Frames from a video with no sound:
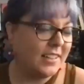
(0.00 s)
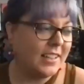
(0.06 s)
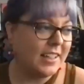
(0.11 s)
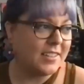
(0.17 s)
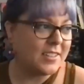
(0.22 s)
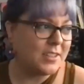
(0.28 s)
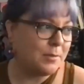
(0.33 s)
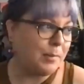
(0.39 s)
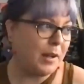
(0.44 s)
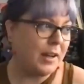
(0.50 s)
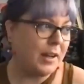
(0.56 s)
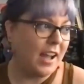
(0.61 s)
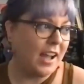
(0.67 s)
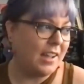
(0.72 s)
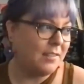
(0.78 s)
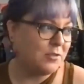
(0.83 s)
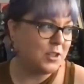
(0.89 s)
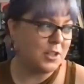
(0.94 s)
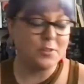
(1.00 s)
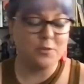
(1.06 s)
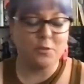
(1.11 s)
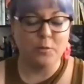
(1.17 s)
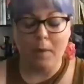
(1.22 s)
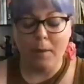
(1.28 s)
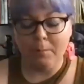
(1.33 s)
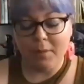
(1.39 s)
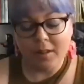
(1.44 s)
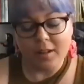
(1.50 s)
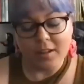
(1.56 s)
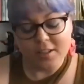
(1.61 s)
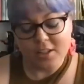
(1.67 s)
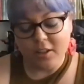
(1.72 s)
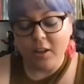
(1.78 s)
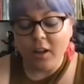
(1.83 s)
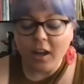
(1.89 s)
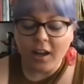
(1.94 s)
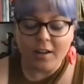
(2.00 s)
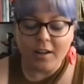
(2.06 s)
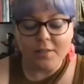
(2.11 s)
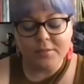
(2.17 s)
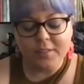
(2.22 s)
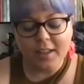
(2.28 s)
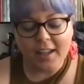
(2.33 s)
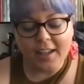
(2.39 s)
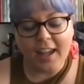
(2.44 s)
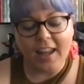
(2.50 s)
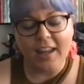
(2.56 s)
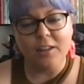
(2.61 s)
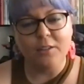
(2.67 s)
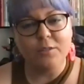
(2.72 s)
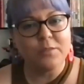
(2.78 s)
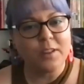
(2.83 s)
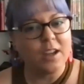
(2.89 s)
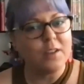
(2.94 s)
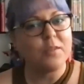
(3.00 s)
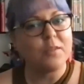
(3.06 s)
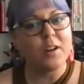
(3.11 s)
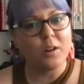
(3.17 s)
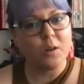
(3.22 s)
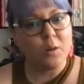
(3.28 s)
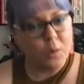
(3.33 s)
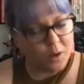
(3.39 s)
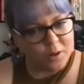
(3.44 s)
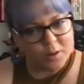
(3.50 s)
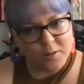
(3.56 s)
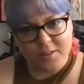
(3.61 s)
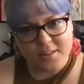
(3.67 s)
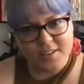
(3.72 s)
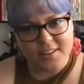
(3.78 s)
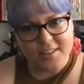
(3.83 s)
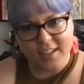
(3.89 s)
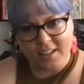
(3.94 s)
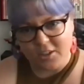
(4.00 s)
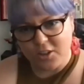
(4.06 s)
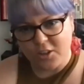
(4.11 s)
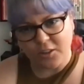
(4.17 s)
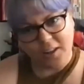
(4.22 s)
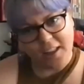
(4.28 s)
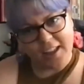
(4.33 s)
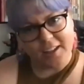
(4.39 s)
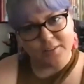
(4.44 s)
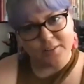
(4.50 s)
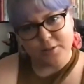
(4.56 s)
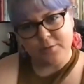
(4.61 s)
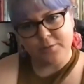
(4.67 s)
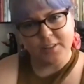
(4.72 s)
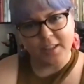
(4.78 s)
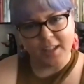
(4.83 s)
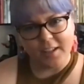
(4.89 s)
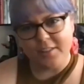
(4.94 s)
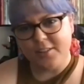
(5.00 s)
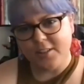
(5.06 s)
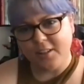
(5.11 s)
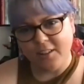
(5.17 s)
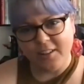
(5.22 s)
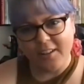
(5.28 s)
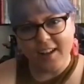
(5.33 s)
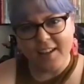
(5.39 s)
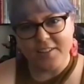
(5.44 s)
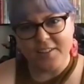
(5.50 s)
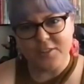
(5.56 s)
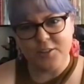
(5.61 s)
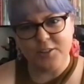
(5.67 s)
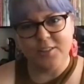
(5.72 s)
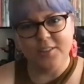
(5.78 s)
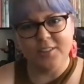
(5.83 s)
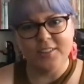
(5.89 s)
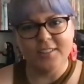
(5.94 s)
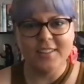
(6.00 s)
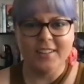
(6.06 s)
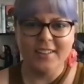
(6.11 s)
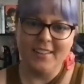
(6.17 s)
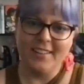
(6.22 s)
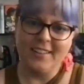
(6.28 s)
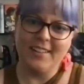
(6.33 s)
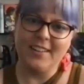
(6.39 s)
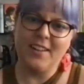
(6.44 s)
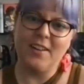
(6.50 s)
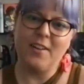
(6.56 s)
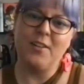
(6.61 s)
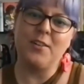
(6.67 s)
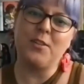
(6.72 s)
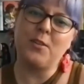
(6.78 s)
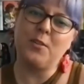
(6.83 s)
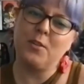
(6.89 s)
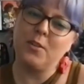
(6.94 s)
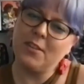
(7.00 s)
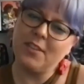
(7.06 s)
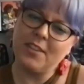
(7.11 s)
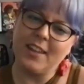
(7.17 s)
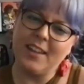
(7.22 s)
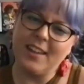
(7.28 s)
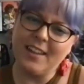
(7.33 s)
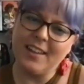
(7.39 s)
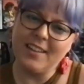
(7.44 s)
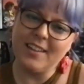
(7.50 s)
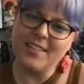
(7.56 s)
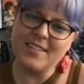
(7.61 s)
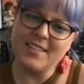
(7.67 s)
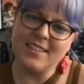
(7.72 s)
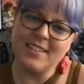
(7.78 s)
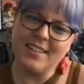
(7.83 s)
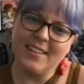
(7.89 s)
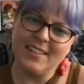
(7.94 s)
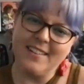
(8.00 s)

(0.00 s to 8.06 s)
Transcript: list, but I've just remembered it. Do you have like any favorite quotes that you like reflect on as you go through things?